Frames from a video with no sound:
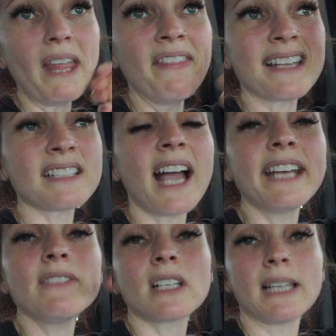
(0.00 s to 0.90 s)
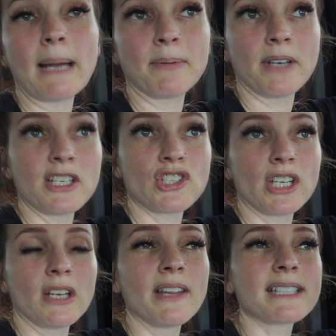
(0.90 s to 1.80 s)
that's kind of a
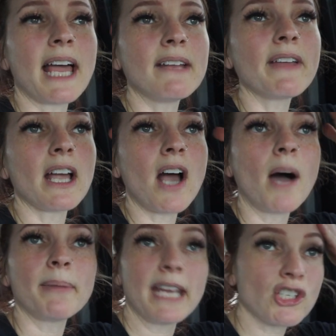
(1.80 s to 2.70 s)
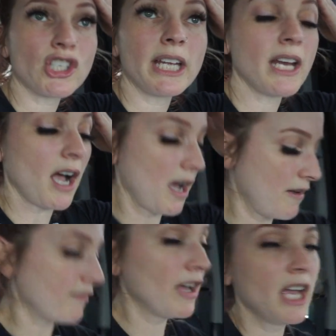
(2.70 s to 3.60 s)
collaboration, or that's kind of like a combination
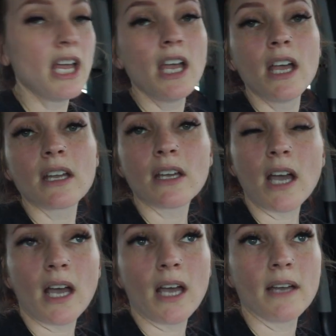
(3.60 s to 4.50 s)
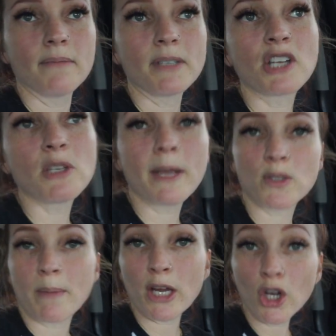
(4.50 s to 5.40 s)
of touching base
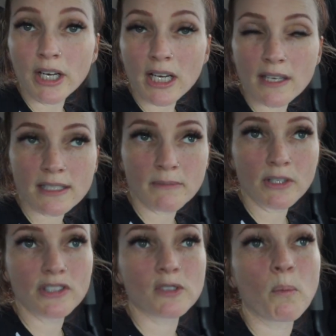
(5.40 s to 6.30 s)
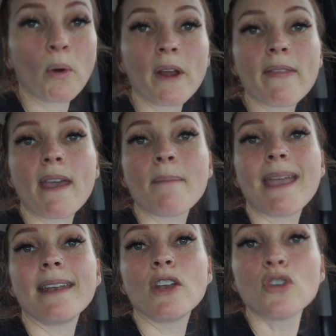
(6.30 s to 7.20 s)
with my current customers, supporting them
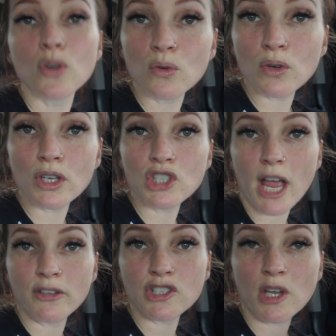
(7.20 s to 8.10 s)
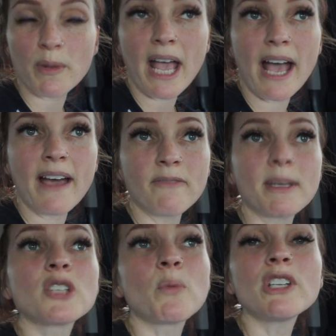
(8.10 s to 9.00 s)
in a new challenge that we have,
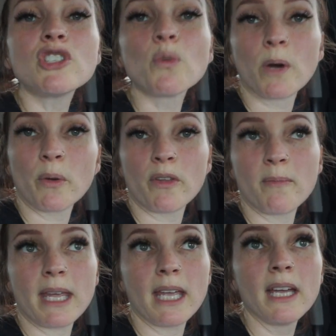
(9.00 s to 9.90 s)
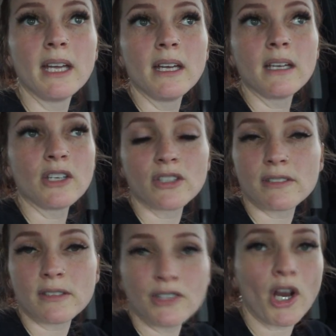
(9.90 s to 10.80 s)
because once you work with me,
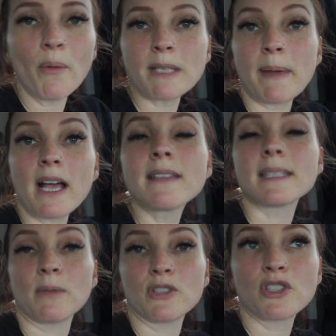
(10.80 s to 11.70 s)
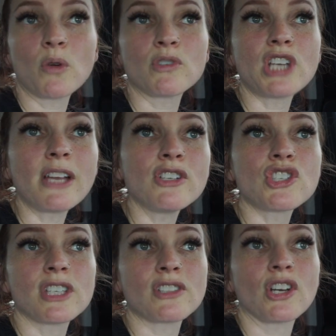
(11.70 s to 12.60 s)
you're always my customer. So
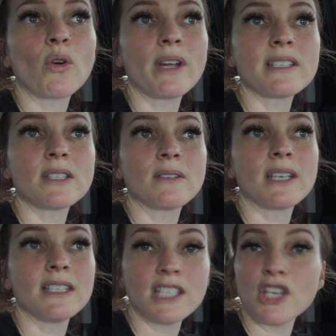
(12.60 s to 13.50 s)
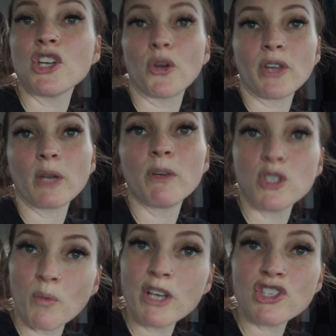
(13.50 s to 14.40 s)
challenges are going to continue. Like, we
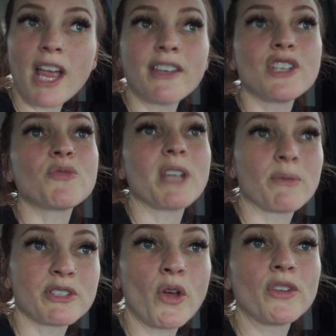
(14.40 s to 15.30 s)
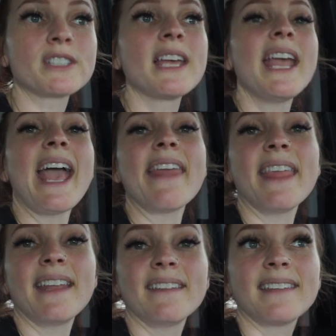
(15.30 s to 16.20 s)
do one challenge, we get results, and
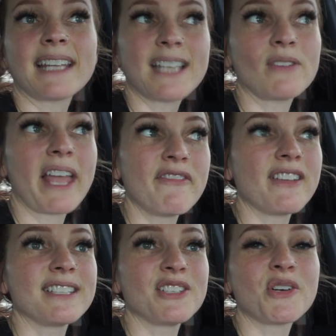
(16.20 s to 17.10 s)
then that's how life is. You